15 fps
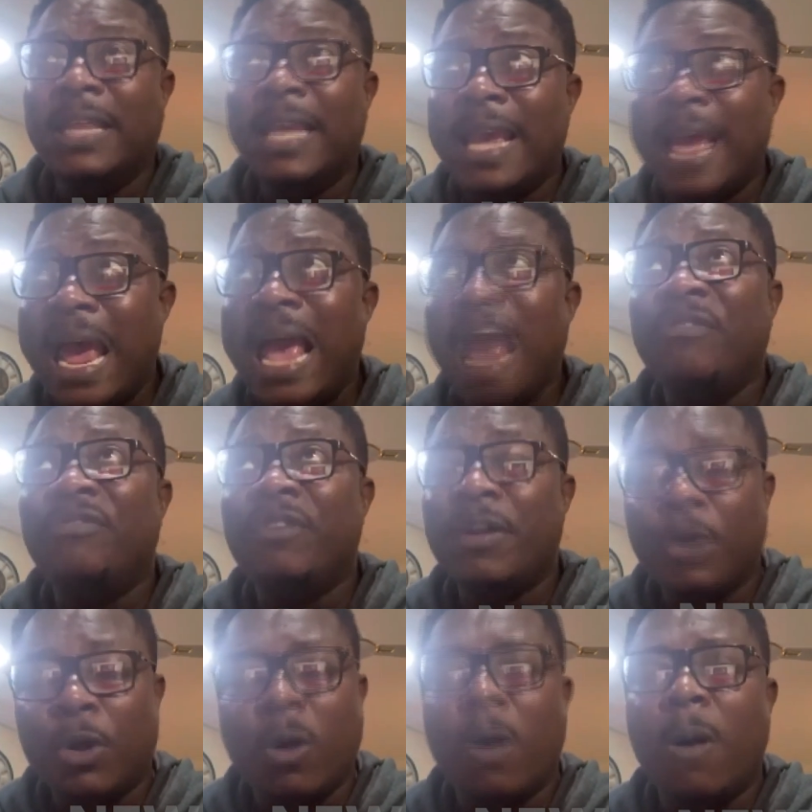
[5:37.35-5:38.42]
They are a
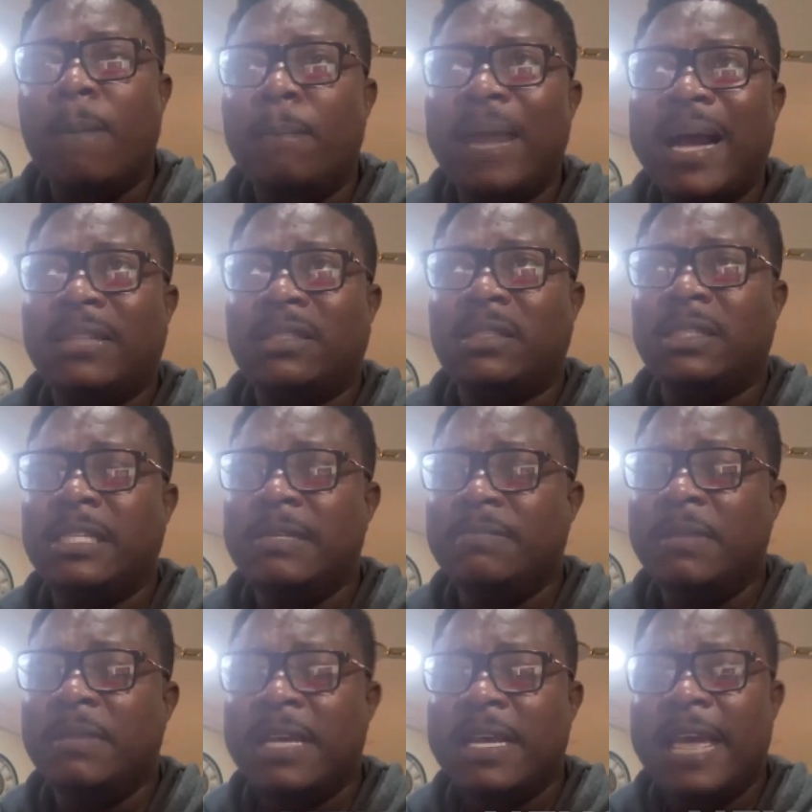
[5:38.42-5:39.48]
very combat
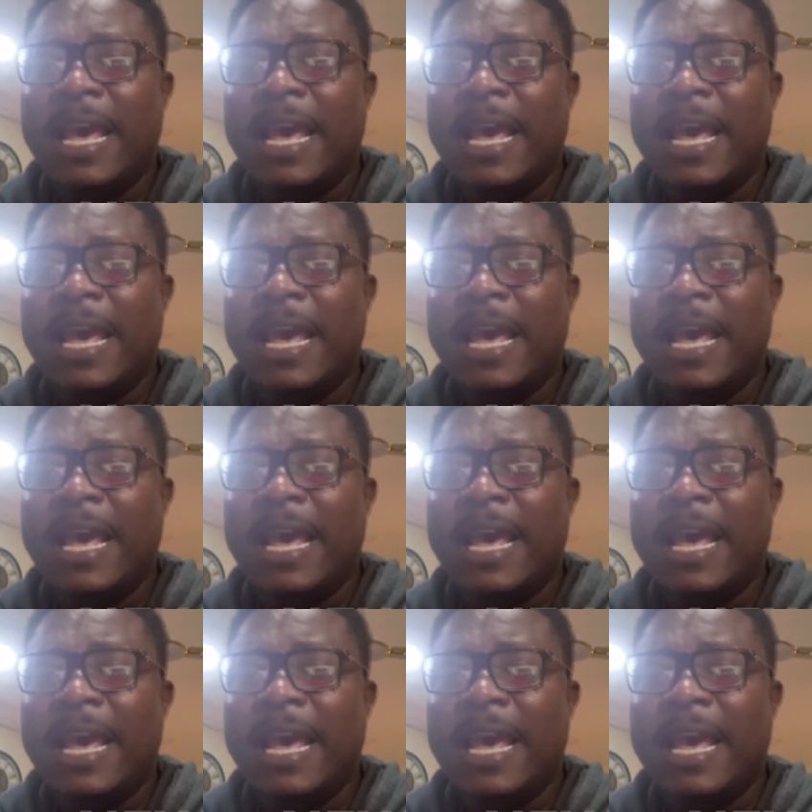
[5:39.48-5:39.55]
team.